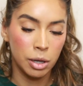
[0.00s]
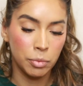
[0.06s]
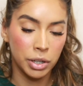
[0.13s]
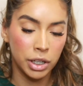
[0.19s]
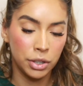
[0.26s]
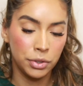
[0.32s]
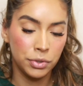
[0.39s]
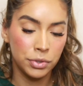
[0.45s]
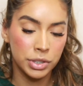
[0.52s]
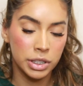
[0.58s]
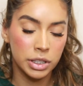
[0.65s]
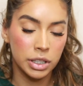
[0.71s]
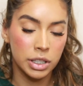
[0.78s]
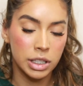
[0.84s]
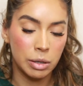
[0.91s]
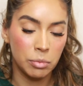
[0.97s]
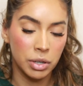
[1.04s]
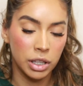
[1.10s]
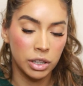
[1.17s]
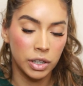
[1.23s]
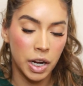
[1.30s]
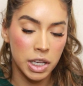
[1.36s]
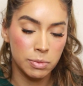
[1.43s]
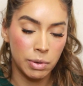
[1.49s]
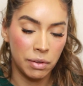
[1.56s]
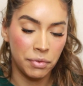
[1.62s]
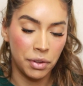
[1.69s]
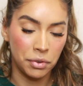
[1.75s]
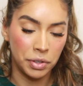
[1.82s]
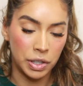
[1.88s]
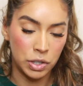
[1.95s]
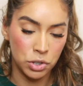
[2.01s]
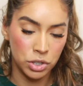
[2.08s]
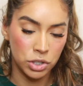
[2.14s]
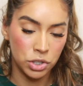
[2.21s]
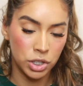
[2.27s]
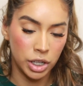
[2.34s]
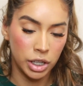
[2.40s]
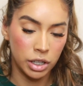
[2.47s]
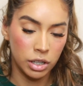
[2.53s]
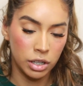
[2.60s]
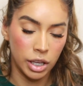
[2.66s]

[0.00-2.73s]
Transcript: I'm going to use the same color as my foundation shade,